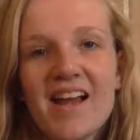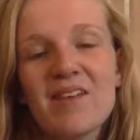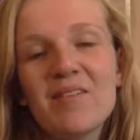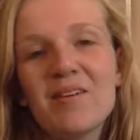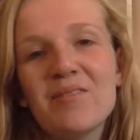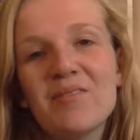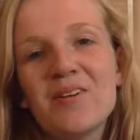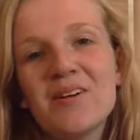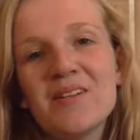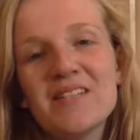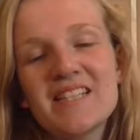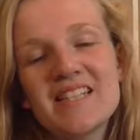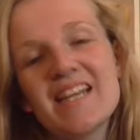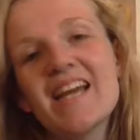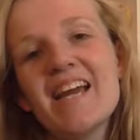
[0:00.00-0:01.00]
Hello everyone,
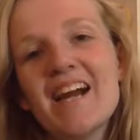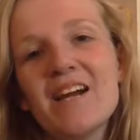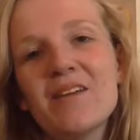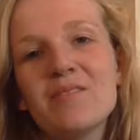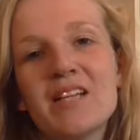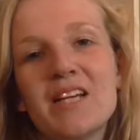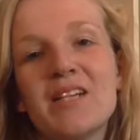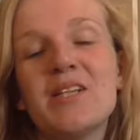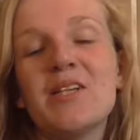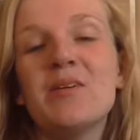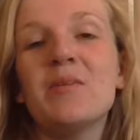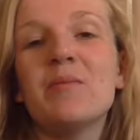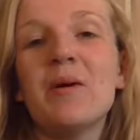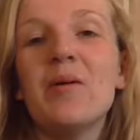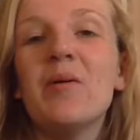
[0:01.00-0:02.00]
today I'm telling
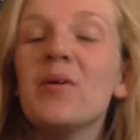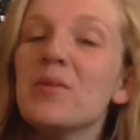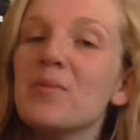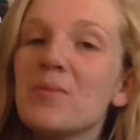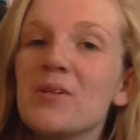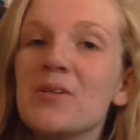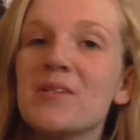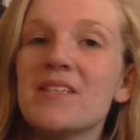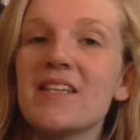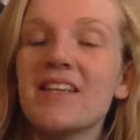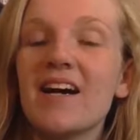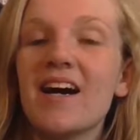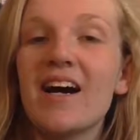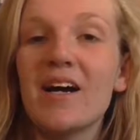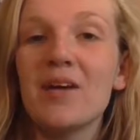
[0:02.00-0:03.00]
you about all the books
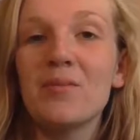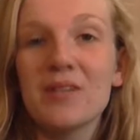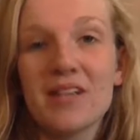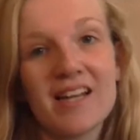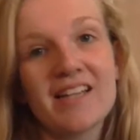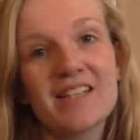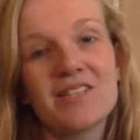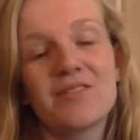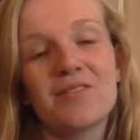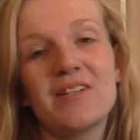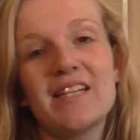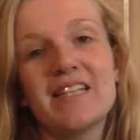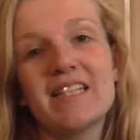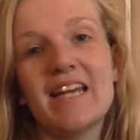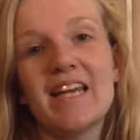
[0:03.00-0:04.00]
that I would like to
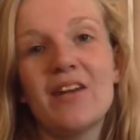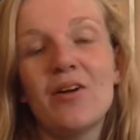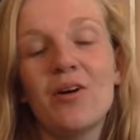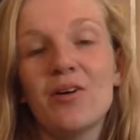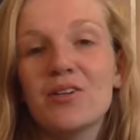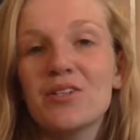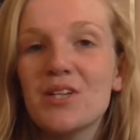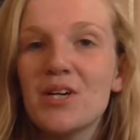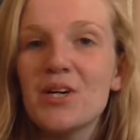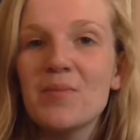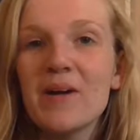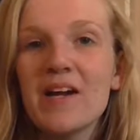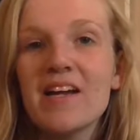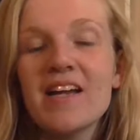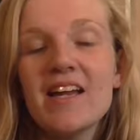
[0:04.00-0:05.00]
read in
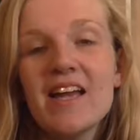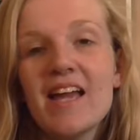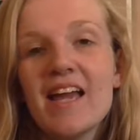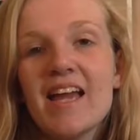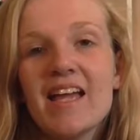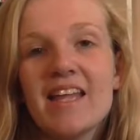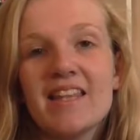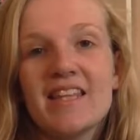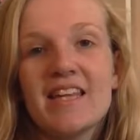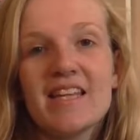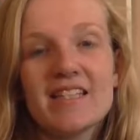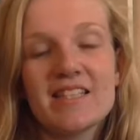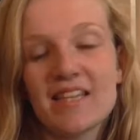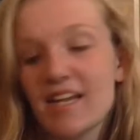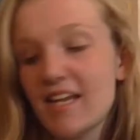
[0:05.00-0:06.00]
October.
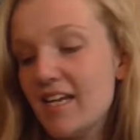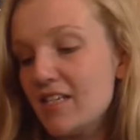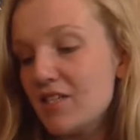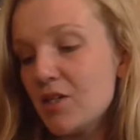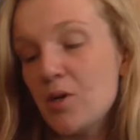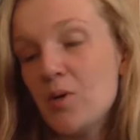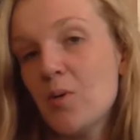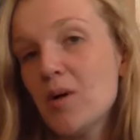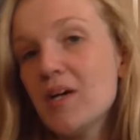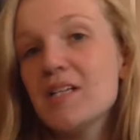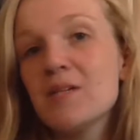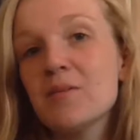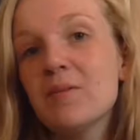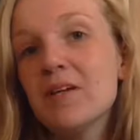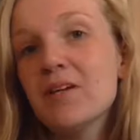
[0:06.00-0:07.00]
This is
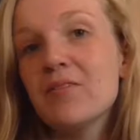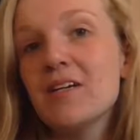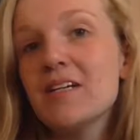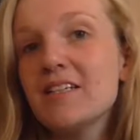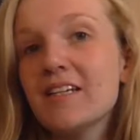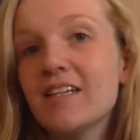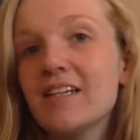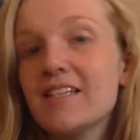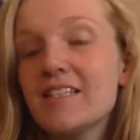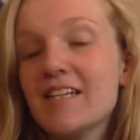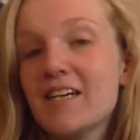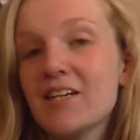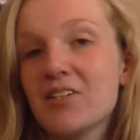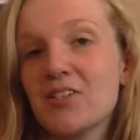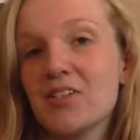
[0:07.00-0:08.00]
quite a big reading list
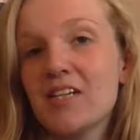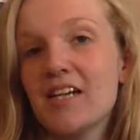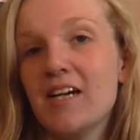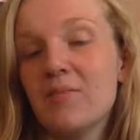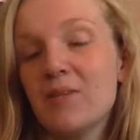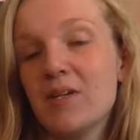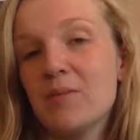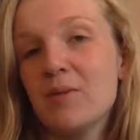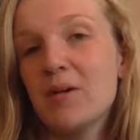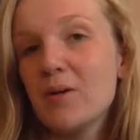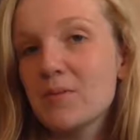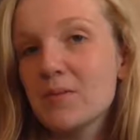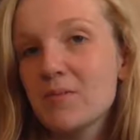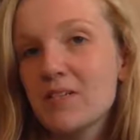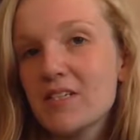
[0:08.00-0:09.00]
actually. I'm being a bit
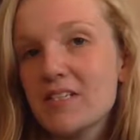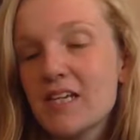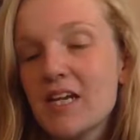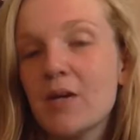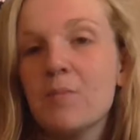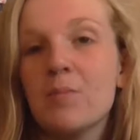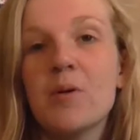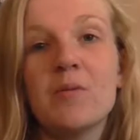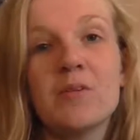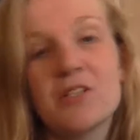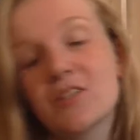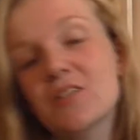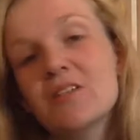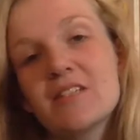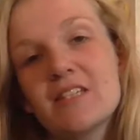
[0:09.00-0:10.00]
optimistic, but we're
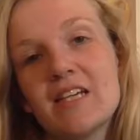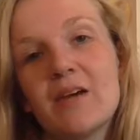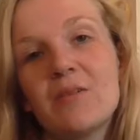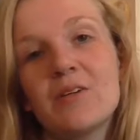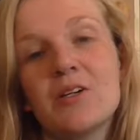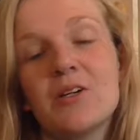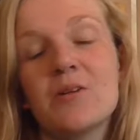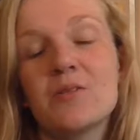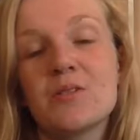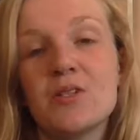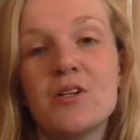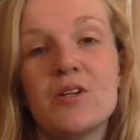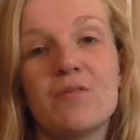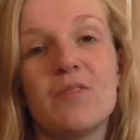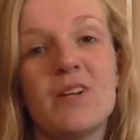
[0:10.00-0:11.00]
just going to see how it goes and
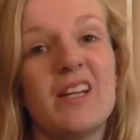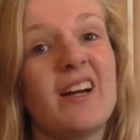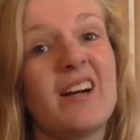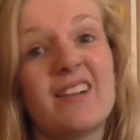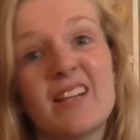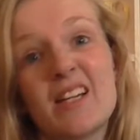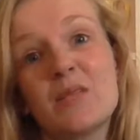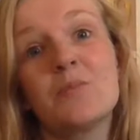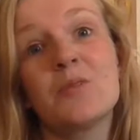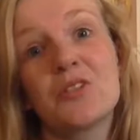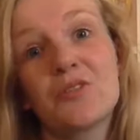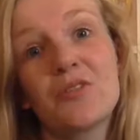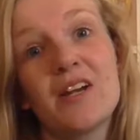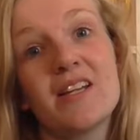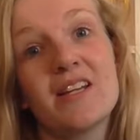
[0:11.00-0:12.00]
hopefully I'll get as
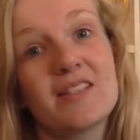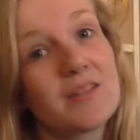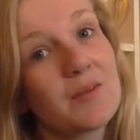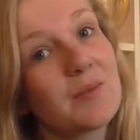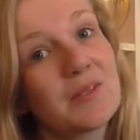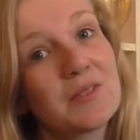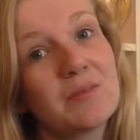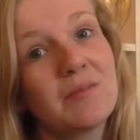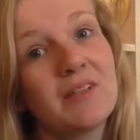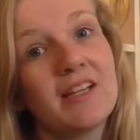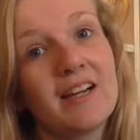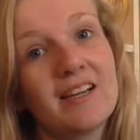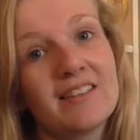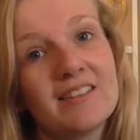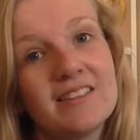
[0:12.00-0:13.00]
much read as I possibly
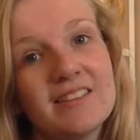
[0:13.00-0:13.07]
can.